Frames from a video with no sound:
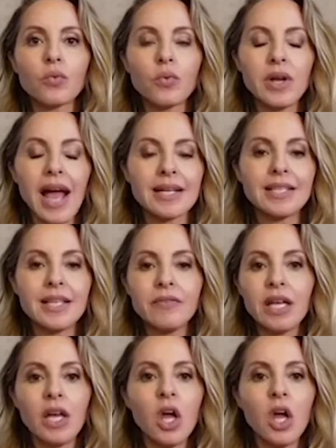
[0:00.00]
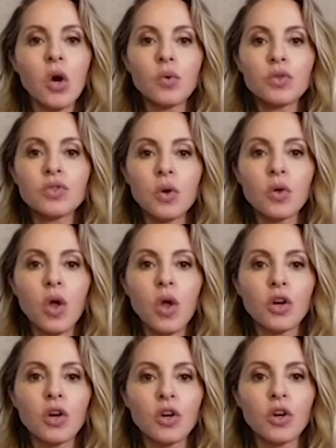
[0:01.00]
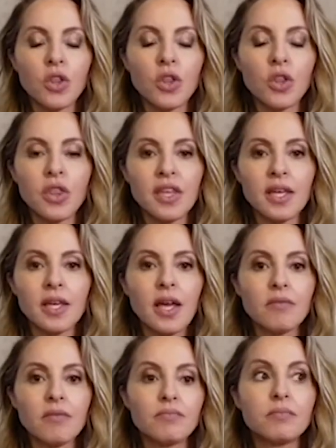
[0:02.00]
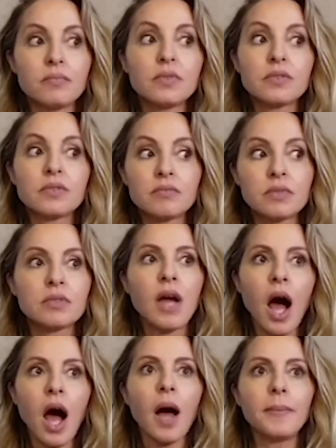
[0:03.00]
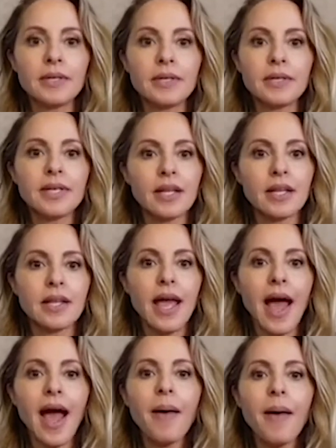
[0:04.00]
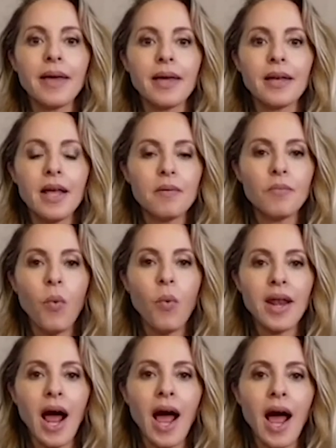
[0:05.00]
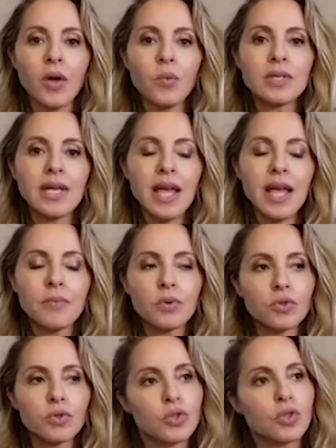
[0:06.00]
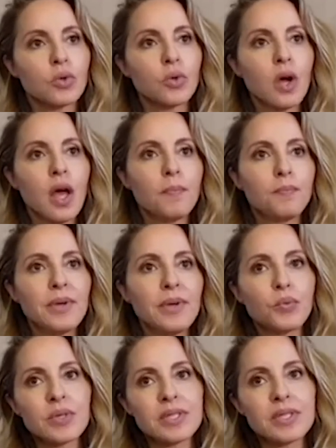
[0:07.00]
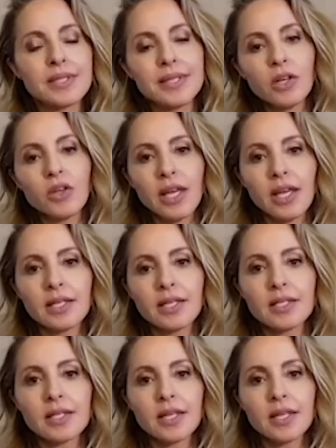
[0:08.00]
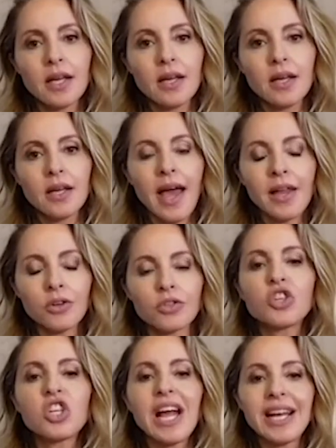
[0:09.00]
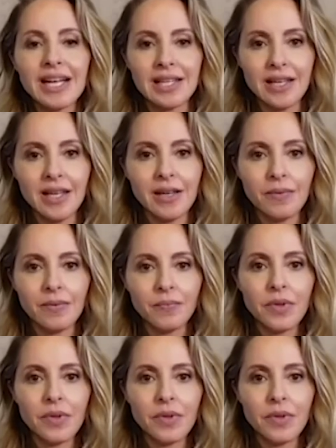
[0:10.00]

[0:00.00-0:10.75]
reactivity was no longer the common daily habit, when I was able to be resilient energetically.